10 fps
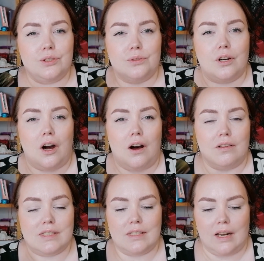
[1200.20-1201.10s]
two
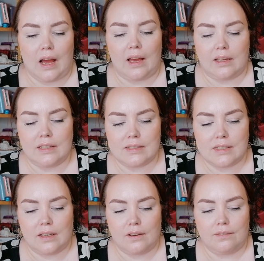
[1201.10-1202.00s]
cons that I can
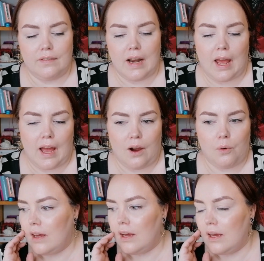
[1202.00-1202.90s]
think of now.
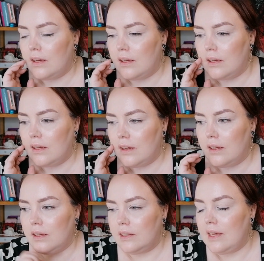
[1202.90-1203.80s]

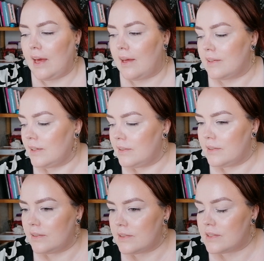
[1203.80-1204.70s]
Yeah,
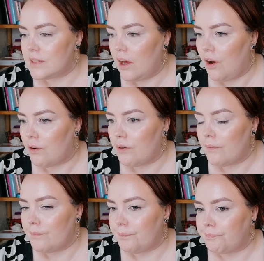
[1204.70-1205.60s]
so
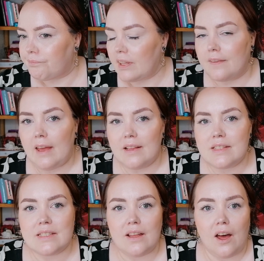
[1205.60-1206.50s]

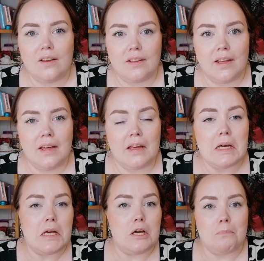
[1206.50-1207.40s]
that's
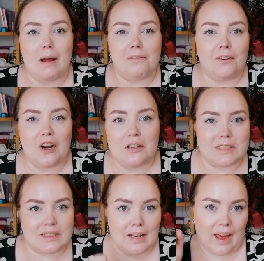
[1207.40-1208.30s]
my
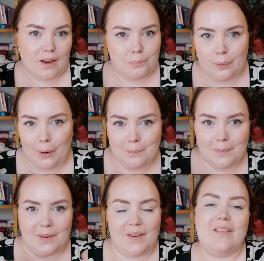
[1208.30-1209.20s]
first like
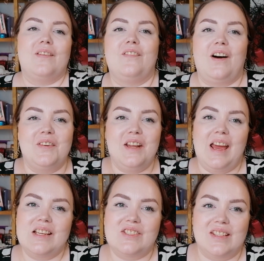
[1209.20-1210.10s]
proper
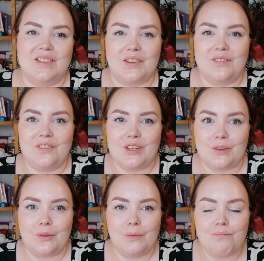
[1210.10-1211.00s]
foundation
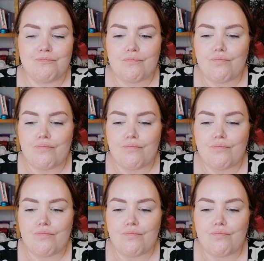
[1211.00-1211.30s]
review.